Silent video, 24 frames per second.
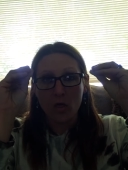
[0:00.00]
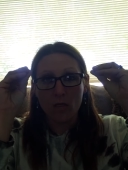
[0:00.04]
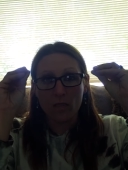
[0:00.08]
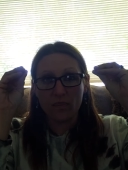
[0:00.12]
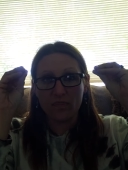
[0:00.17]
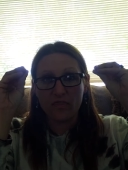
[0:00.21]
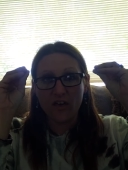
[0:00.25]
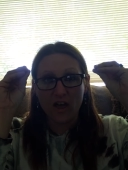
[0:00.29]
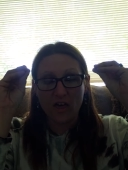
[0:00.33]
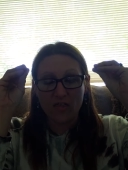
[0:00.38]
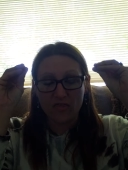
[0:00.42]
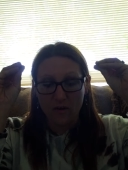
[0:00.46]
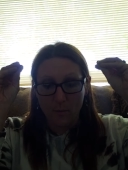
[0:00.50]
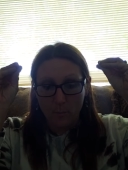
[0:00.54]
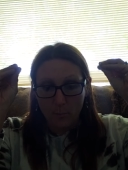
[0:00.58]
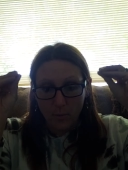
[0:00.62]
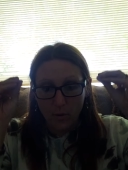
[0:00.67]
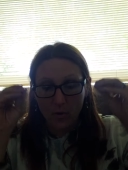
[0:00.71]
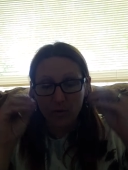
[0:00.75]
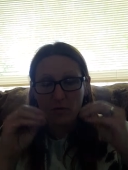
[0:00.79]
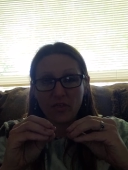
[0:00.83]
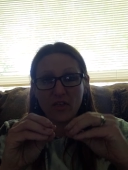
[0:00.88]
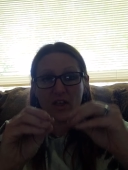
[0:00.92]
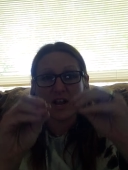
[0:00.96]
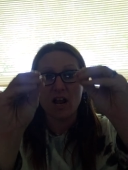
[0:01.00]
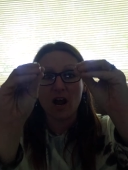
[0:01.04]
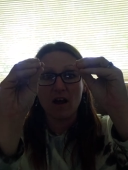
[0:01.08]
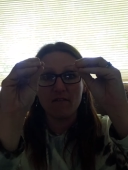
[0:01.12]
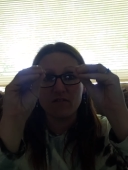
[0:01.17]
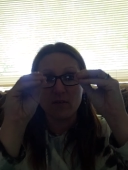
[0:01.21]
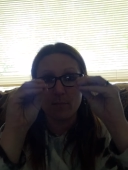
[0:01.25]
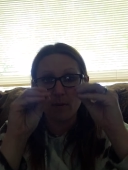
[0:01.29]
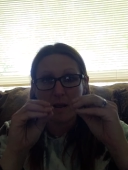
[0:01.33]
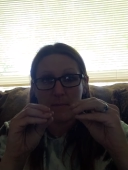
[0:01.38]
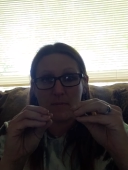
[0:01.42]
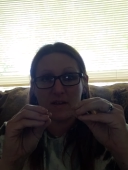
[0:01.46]
the the birthing of
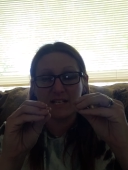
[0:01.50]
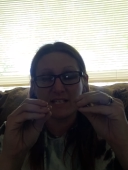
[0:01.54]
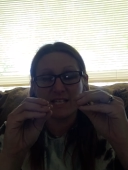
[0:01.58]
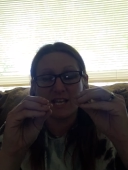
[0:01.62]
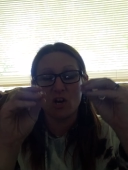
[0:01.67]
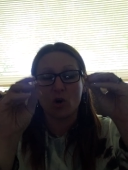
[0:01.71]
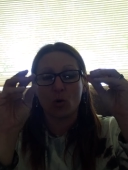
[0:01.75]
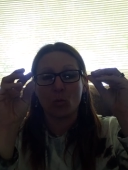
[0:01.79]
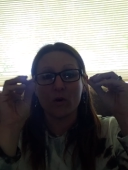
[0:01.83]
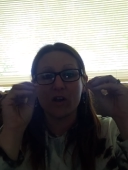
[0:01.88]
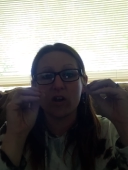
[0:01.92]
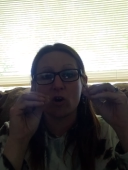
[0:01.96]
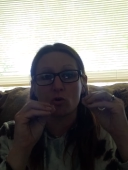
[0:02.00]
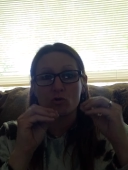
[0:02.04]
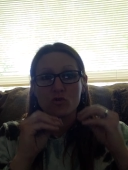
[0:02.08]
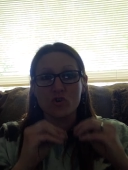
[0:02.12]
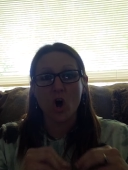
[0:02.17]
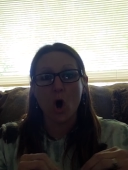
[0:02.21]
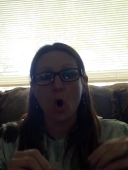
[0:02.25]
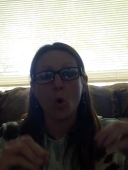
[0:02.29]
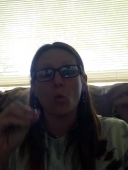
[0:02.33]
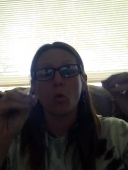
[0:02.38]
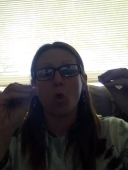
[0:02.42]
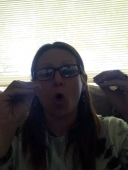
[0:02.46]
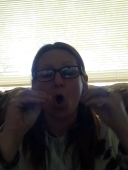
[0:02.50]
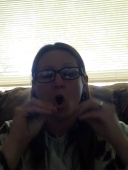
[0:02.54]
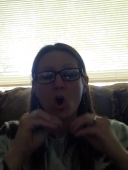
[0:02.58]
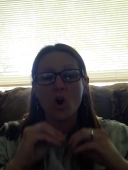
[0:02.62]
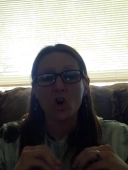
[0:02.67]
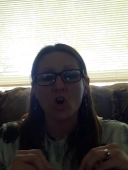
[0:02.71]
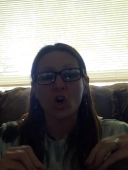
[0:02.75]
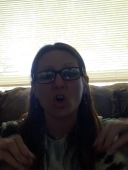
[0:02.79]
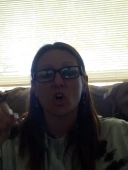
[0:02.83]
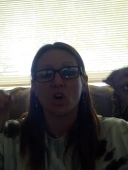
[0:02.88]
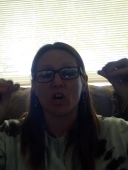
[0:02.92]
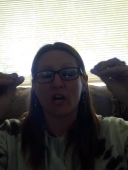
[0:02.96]
the baby is here we are no
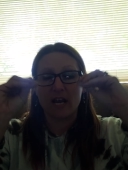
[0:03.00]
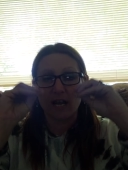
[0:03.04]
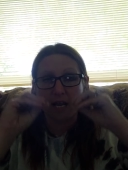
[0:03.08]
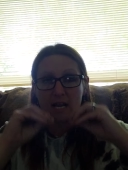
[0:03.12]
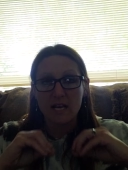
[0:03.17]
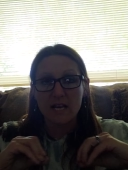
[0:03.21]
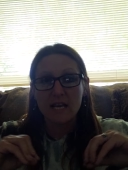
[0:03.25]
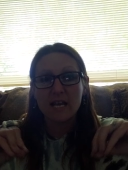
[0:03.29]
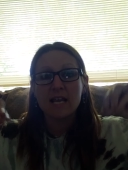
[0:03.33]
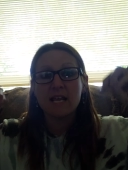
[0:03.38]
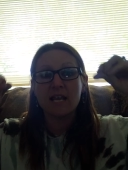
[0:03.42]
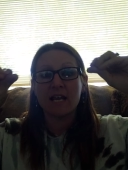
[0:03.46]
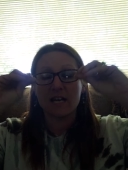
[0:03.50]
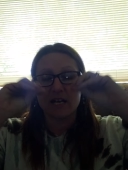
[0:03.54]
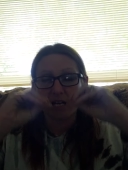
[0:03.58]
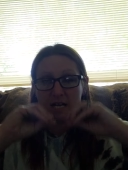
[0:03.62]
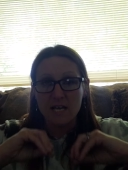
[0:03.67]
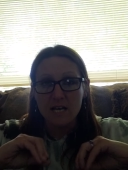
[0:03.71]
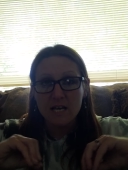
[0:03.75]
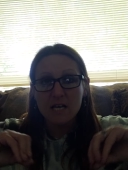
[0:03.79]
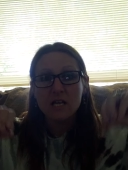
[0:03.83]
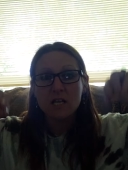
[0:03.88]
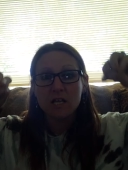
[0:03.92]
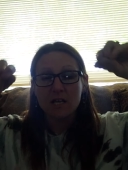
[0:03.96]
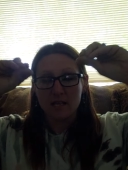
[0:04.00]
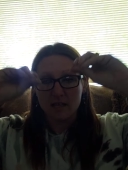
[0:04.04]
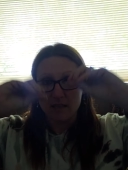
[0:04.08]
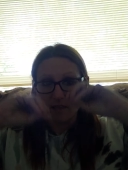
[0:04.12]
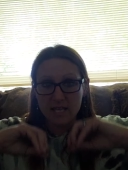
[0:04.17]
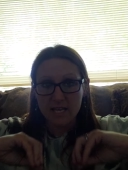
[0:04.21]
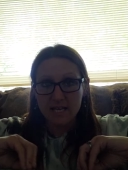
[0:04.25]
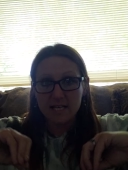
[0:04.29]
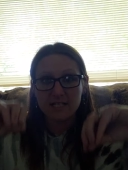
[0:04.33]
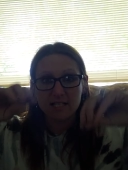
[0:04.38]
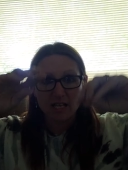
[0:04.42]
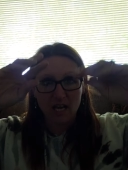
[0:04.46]
longer in
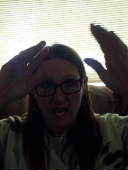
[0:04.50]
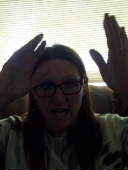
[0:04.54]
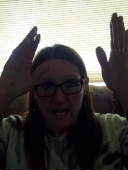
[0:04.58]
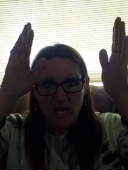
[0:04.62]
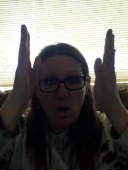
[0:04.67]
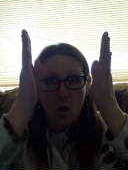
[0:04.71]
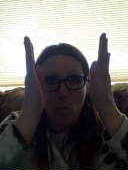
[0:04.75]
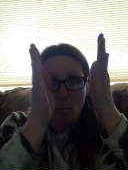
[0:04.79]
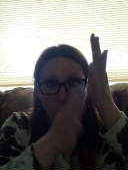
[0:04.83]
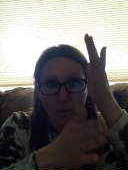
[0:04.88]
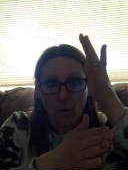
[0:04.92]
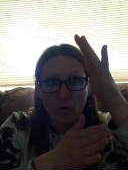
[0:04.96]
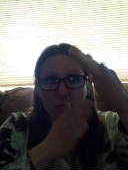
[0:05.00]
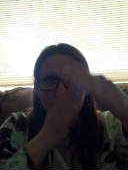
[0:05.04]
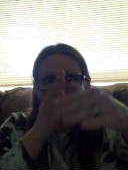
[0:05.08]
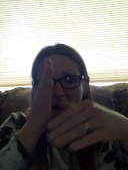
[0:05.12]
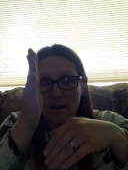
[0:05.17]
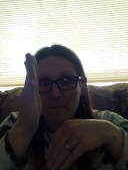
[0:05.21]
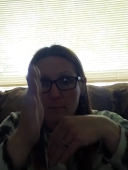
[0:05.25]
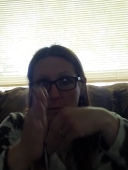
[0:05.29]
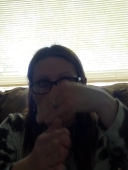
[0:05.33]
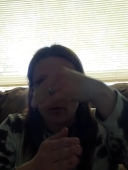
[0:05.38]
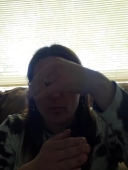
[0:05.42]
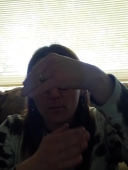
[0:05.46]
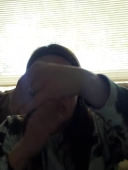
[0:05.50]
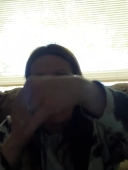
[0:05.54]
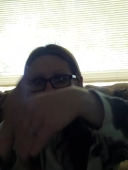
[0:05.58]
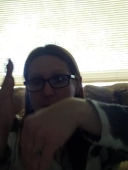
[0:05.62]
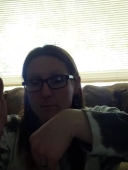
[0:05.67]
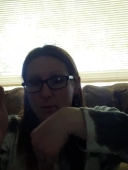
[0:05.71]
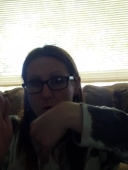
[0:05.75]
these like birth pain, birth pain,